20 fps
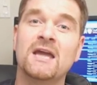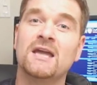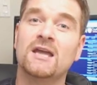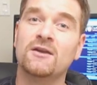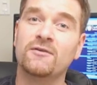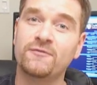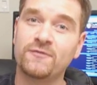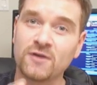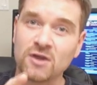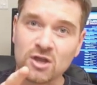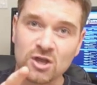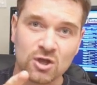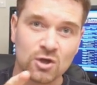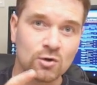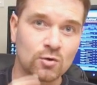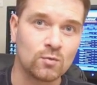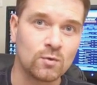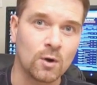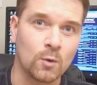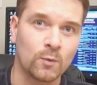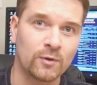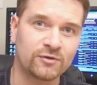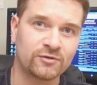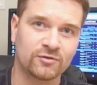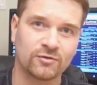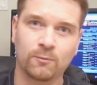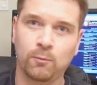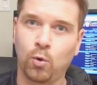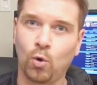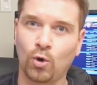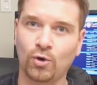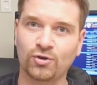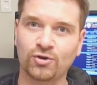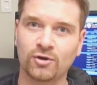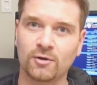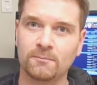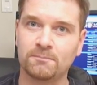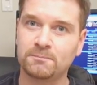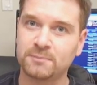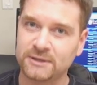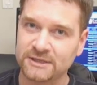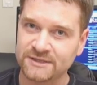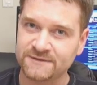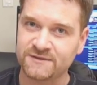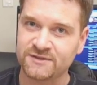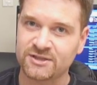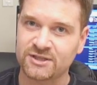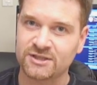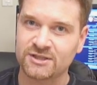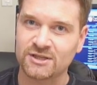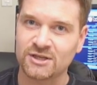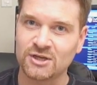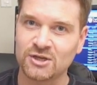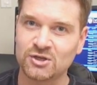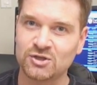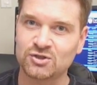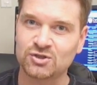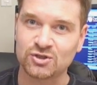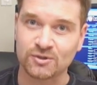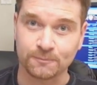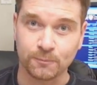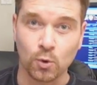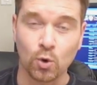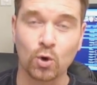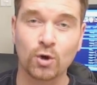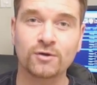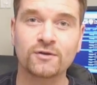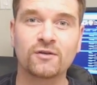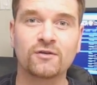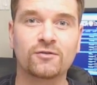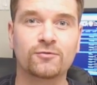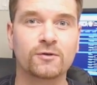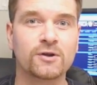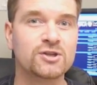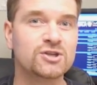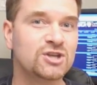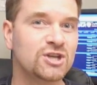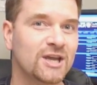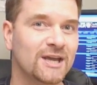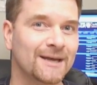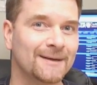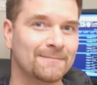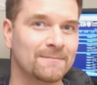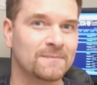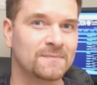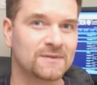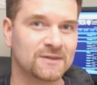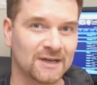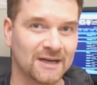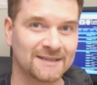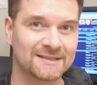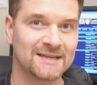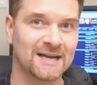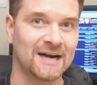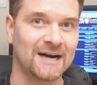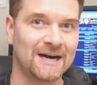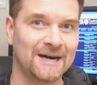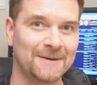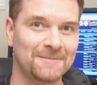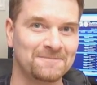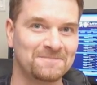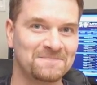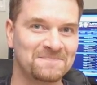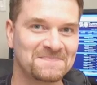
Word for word: If you wish to support, please visit support3gm.com.